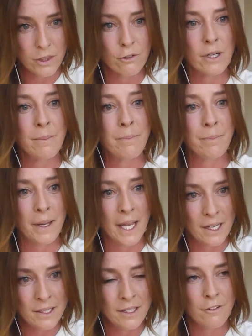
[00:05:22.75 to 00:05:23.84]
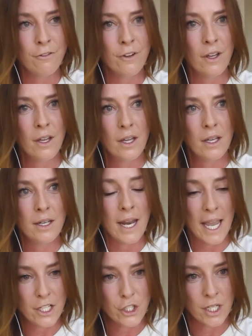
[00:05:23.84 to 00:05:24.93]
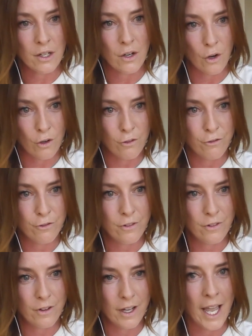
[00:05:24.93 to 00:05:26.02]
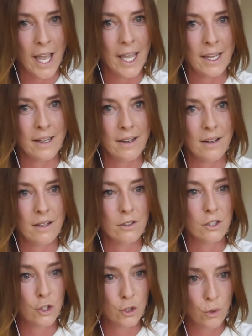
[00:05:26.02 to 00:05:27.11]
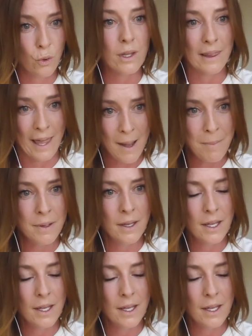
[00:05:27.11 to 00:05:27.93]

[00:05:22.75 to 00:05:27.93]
The repetitive nature of a short lap